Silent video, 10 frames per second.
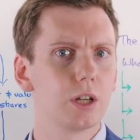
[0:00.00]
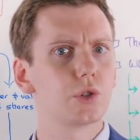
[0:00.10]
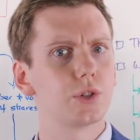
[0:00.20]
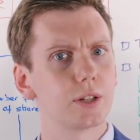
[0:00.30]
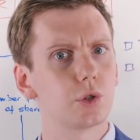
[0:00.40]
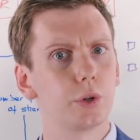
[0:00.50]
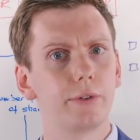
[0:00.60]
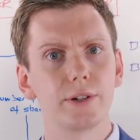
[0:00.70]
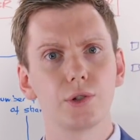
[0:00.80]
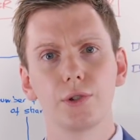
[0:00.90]
Statutory
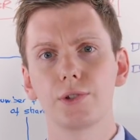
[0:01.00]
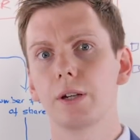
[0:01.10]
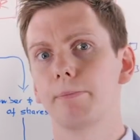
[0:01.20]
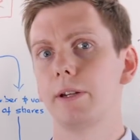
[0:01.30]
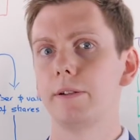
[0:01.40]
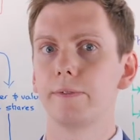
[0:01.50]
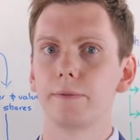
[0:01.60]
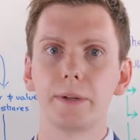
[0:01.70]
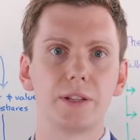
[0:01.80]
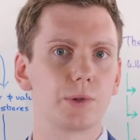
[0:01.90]
registers can be
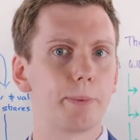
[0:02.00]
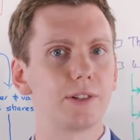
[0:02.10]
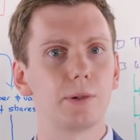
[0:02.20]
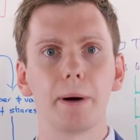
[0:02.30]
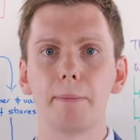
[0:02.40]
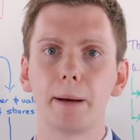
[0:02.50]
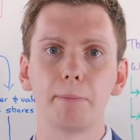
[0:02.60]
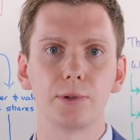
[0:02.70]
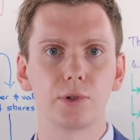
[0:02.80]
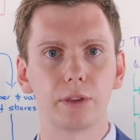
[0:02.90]
inspected by
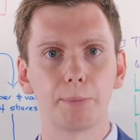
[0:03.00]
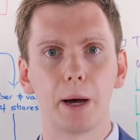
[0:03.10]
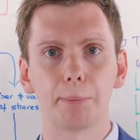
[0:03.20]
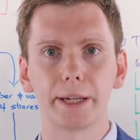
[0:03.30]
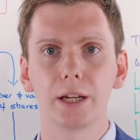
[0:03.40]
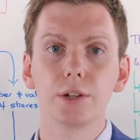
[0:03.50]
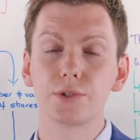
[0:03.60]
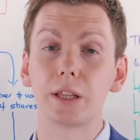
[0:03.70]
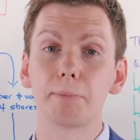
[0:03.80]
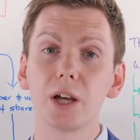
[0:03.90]
members of the public,
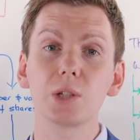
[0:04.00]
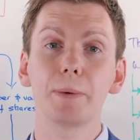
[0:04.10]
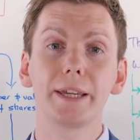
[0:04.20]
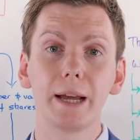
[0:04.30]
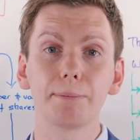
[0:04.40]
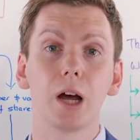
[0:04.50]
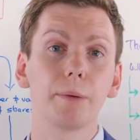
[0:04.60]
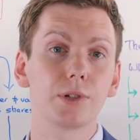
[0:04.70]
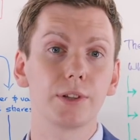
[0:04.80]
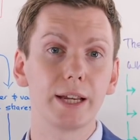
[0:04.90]
so they must be kept
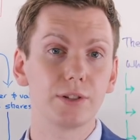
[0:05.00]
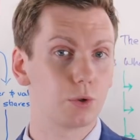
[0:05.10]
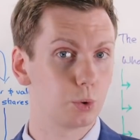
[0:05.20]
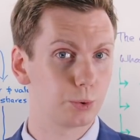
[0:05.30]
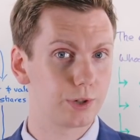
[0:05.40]
up to date at all